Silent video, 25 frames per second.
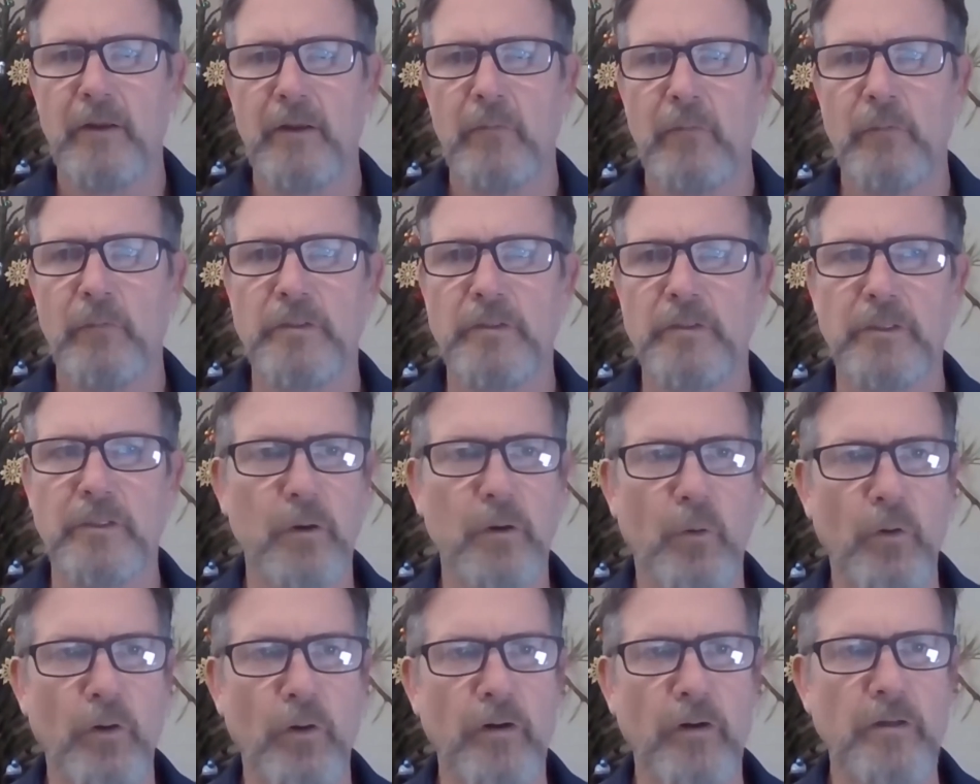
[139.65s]
was in an
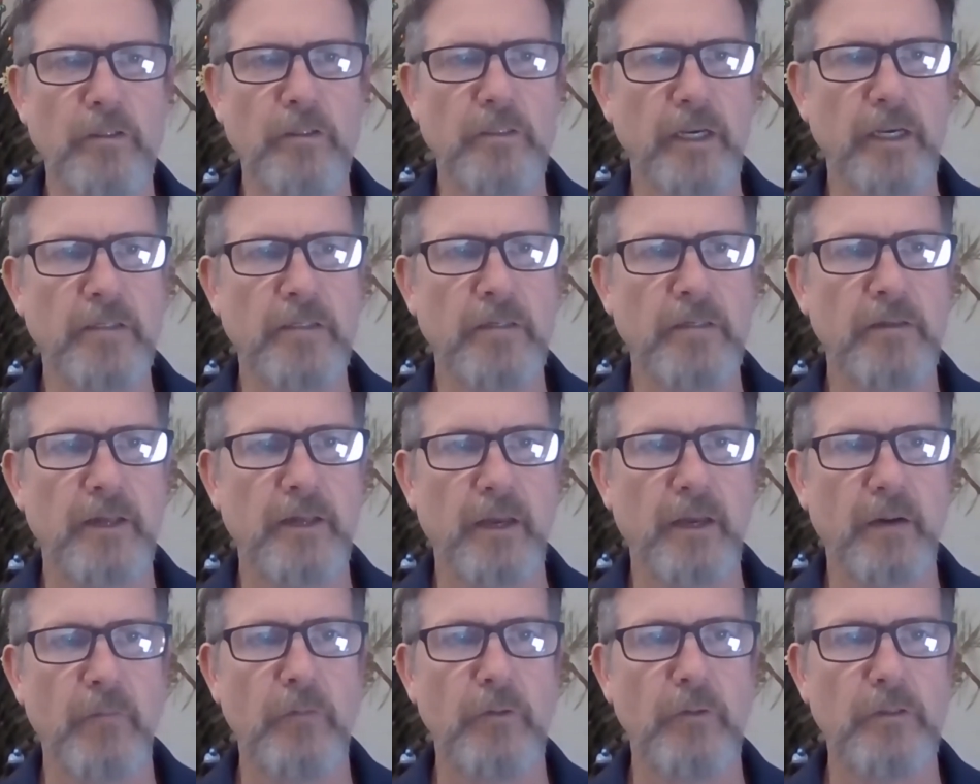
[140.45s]
organization
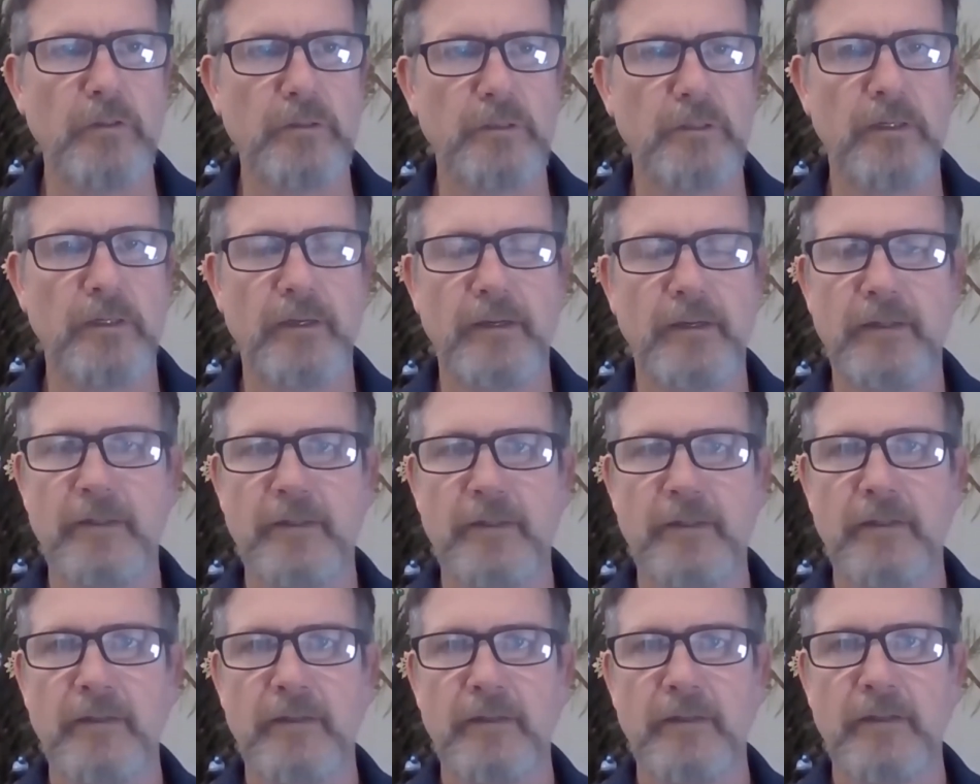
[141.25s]
that was,
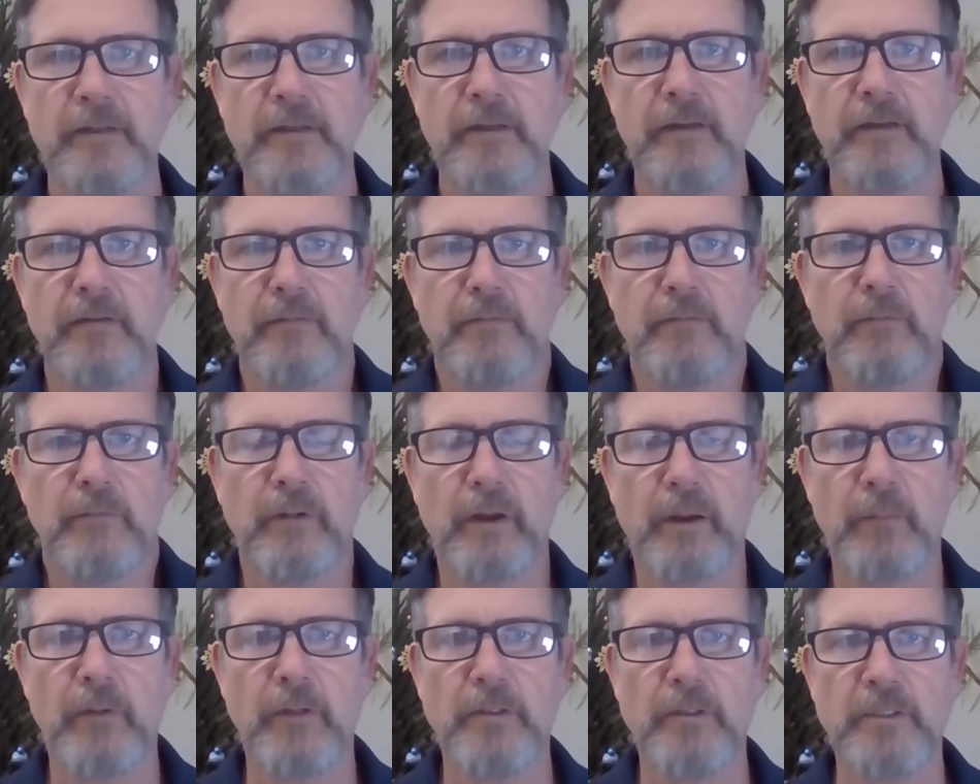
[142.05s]

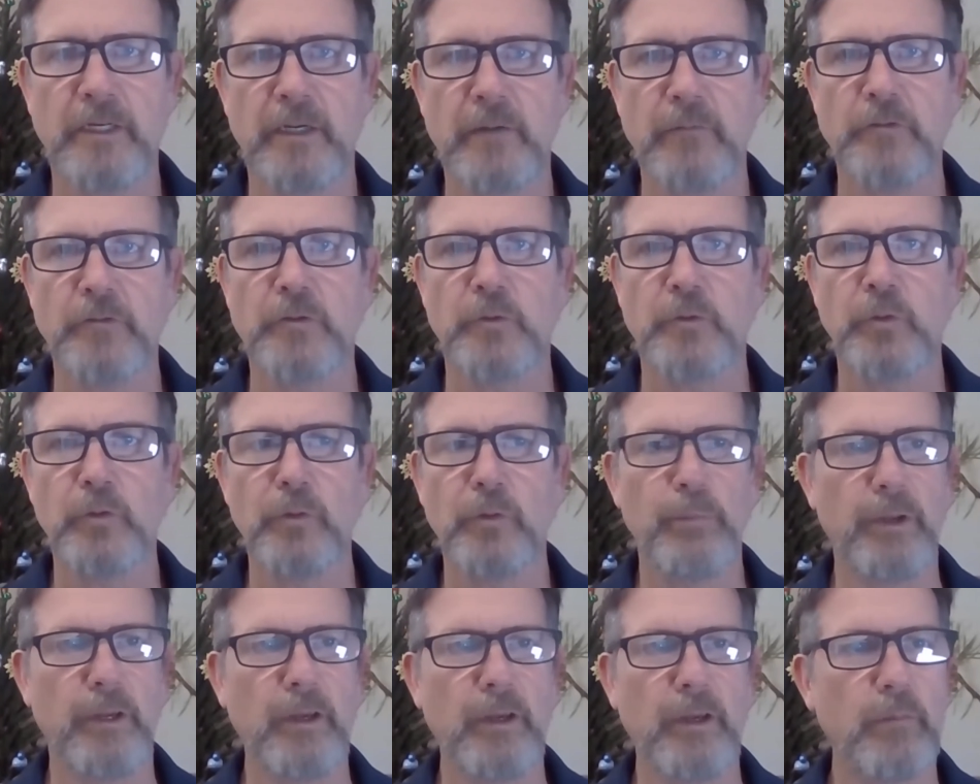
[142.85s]
I'm not saying it was cool to
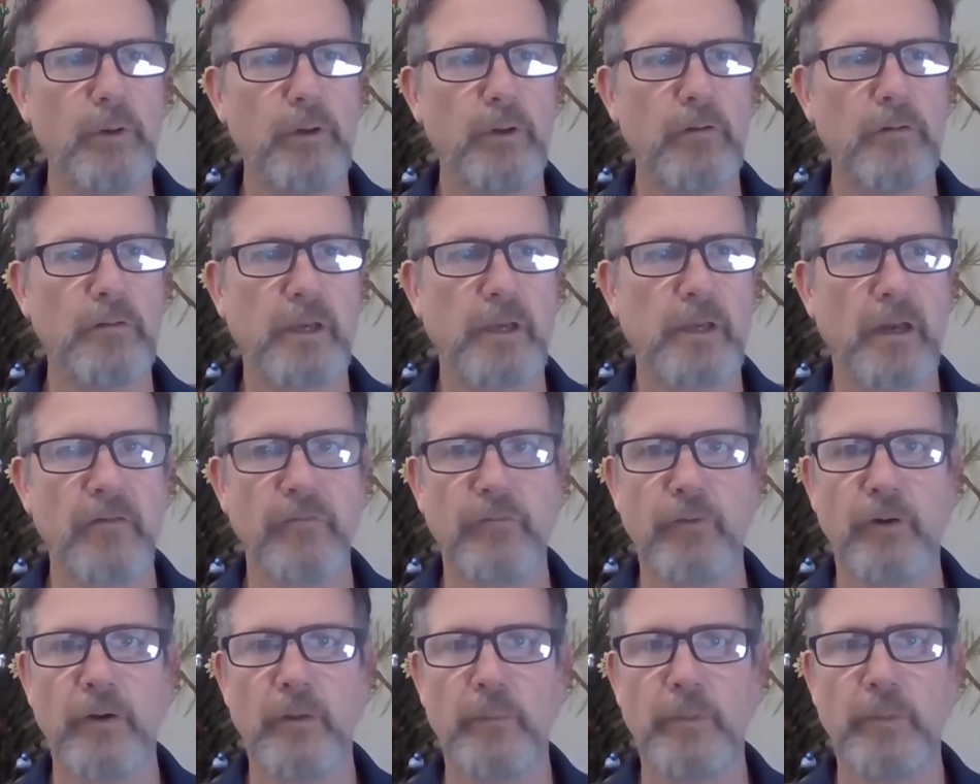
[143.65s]
be in, but it was kind of
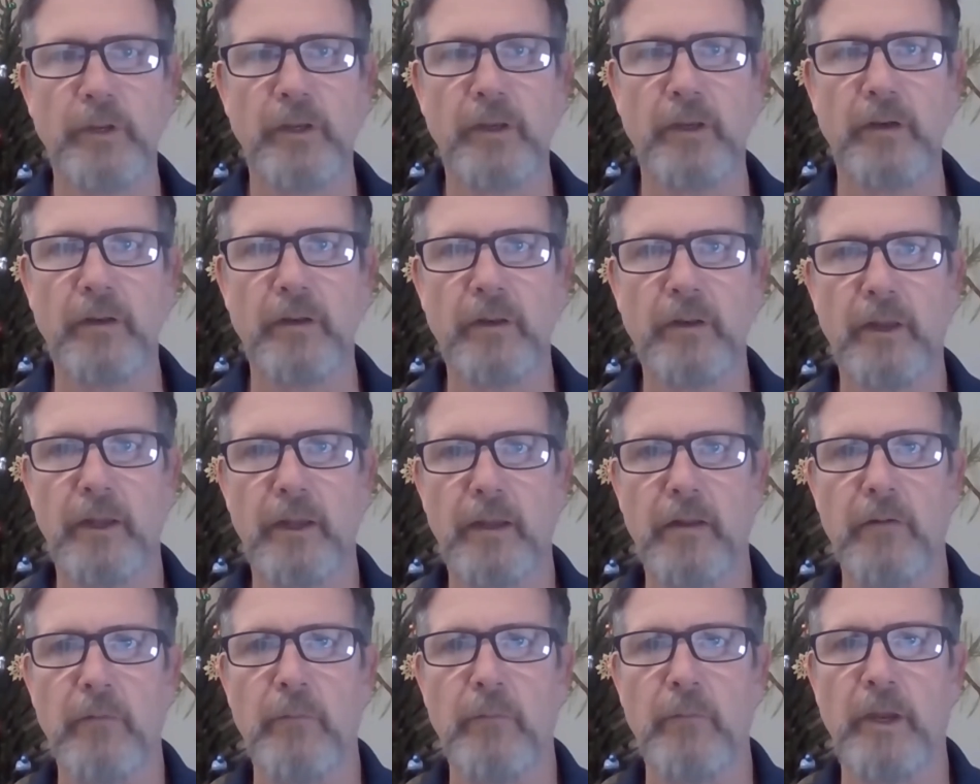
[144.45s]
fun to be in,
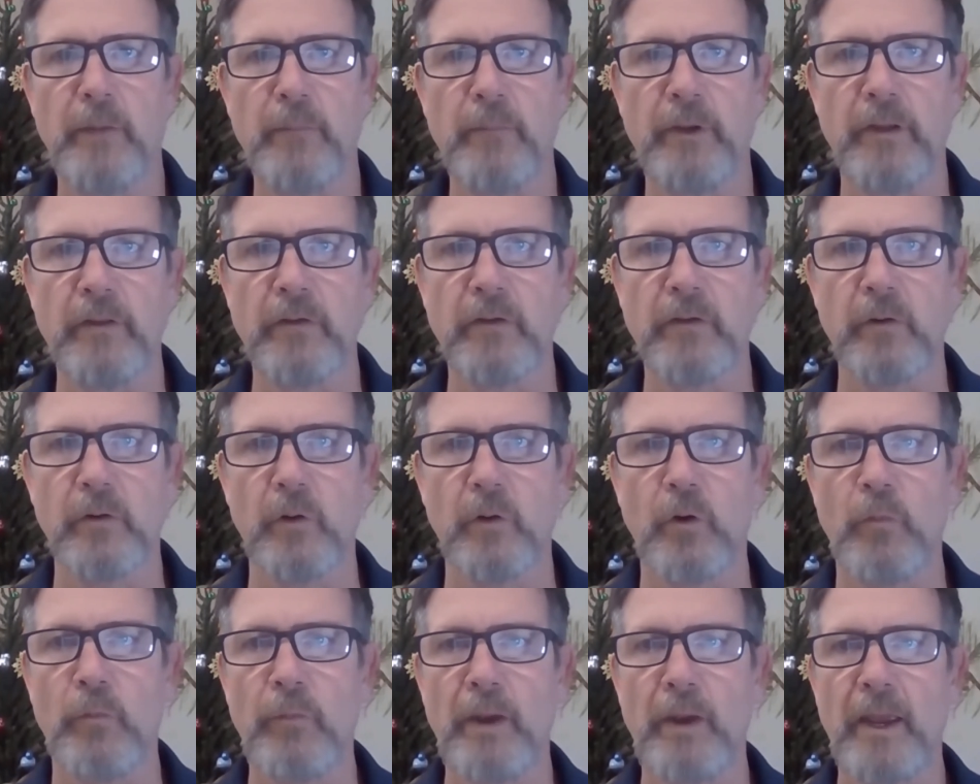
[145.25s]
and it made me a little
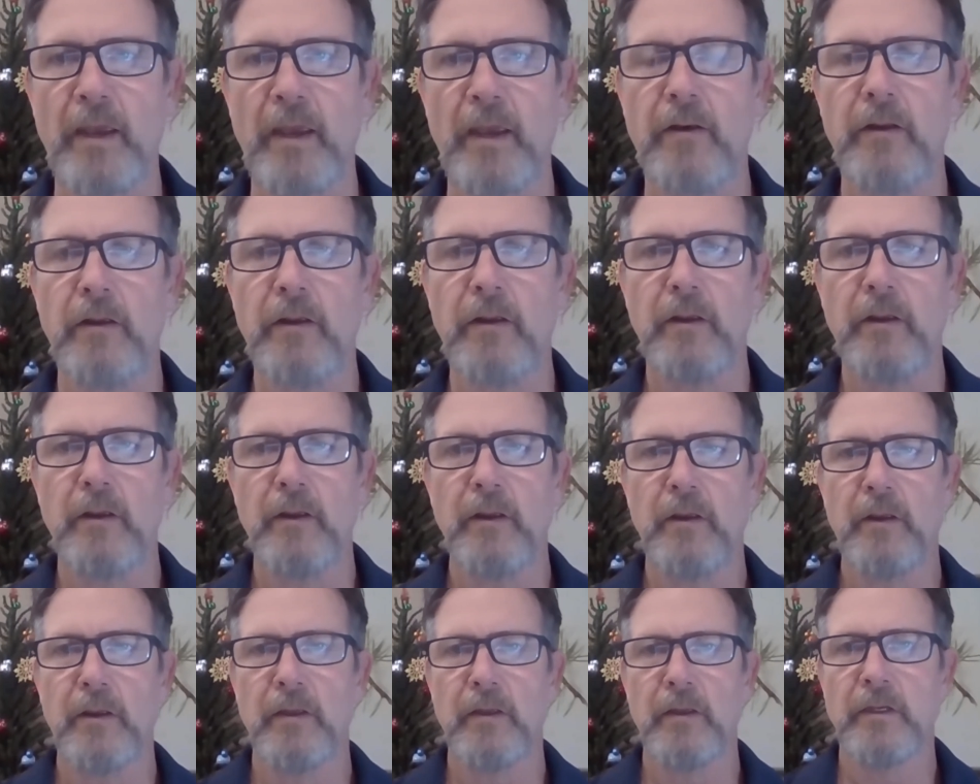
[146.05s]
old man
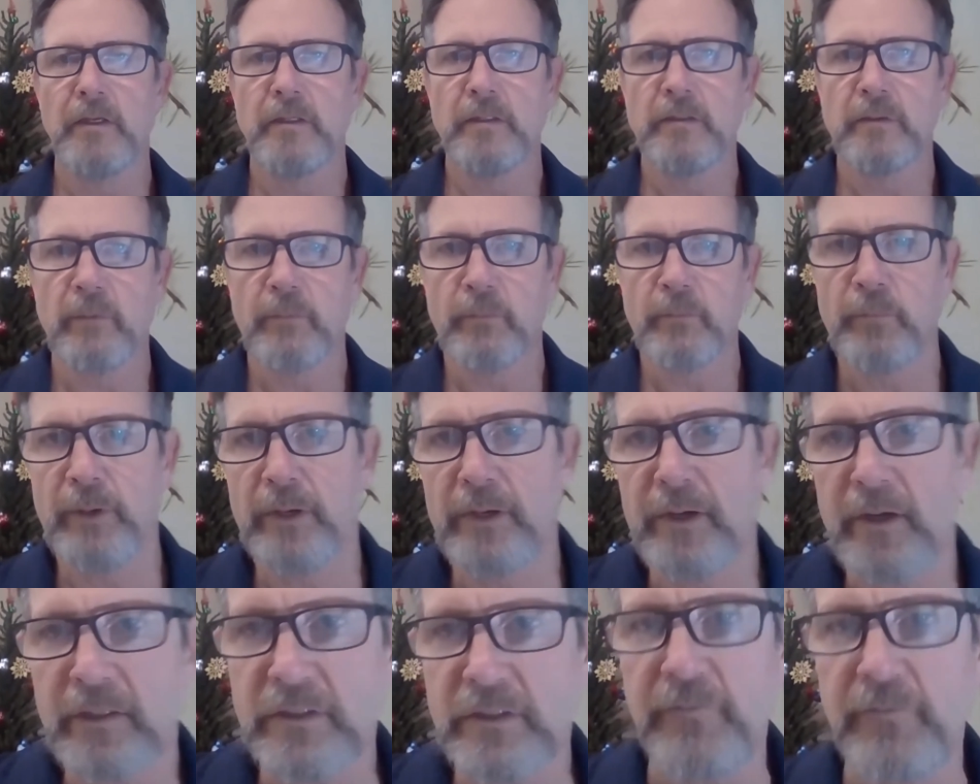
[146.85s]

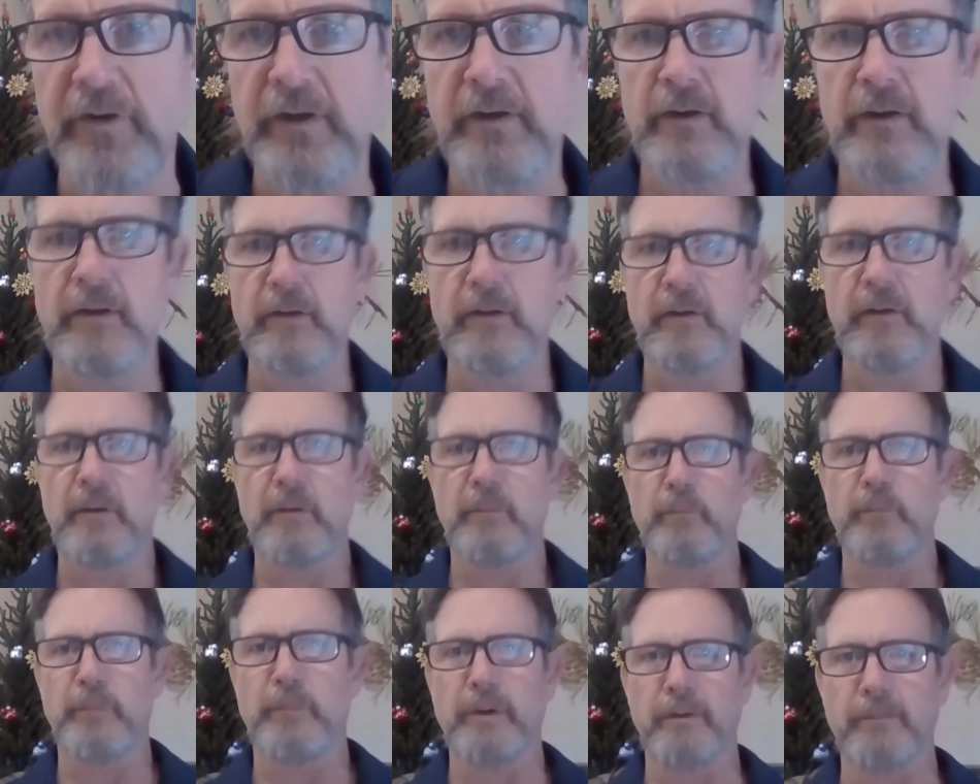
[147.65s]
because of it.
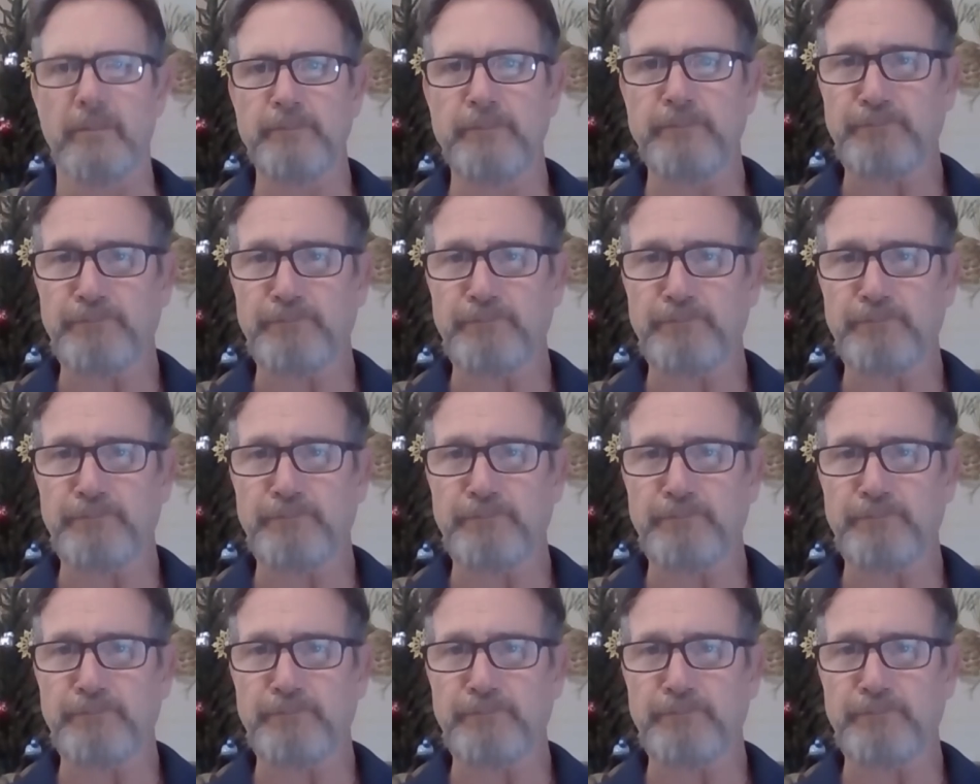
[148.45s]
But